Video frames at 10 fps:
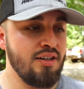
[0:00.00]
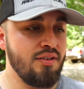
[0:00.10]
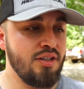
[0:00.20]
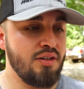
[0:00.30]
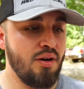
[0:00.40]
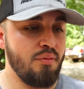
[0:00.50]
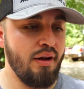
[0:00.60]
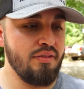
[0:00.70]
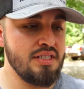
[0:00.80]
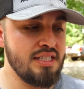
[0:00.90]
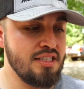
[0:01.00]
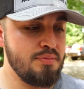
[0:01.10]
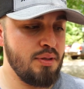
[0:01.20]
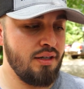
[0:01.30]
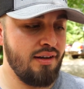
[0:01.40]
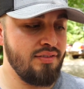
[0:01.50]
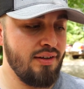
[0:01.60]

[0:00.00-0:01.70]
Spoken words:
you know, around these things, but I've